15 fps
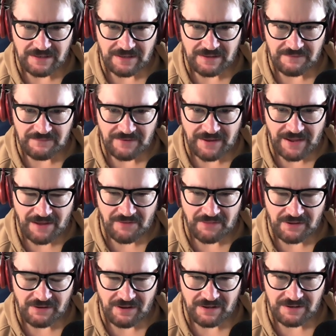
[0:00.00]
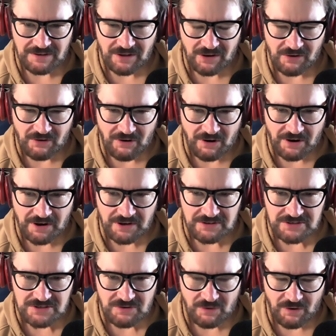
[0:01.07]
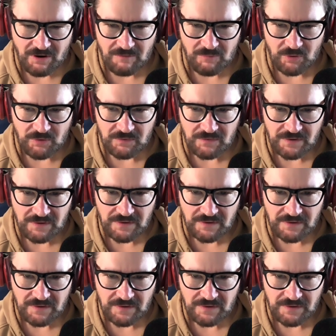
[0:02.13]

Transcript: how the color orange is horrible.